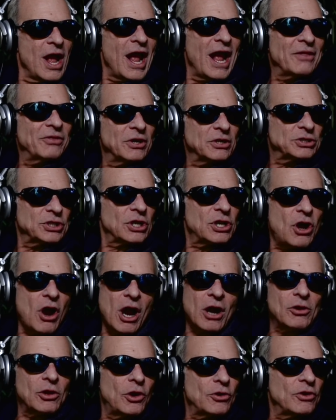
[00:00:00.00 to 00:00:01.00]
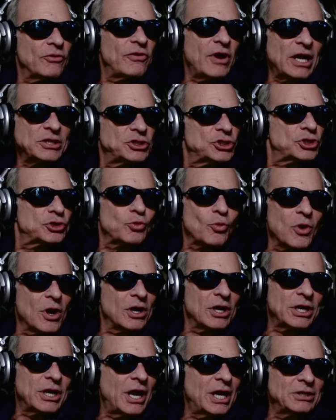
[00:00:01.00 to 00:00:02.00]
and there's a carload of, I swear
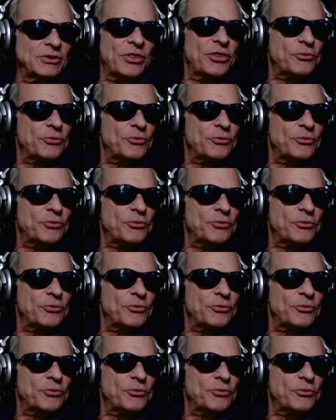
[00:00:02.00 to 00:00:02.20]
to God,